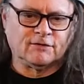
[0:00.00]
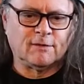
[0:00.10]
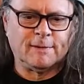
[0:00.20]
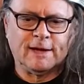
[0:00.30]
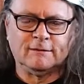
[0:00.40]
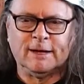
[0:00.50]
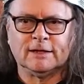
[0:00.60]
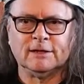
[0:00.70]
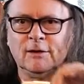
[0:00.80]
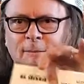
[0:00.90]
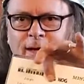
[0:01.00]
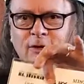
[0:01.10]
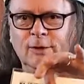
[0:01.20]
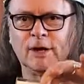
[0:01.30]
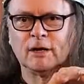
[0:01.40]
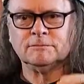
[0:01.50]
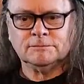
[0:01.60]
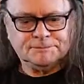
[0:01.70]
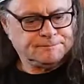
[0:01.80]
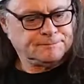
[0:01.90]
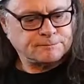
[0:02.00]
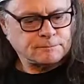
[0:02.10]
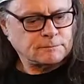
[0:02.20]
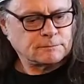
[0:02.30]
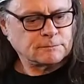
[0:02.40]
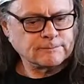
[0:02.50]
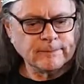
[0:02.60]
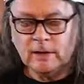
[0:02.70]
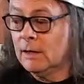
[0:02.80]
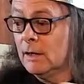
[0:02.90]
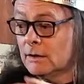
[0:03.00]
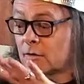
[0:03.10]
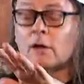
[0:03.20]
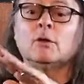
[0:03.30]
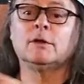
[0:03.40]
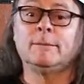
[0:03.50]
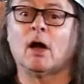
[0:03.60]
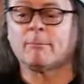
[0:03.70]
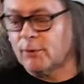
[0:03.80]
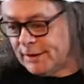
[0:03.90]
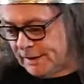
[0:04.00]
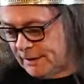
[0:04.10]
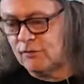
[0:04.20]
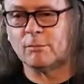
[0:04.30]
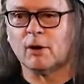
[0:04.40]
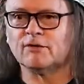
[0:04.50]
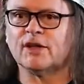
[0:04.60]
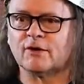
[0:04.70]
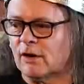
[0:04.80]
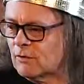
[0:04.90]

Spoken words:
I had to make a little menu here, because I'll only be operating as the bartender on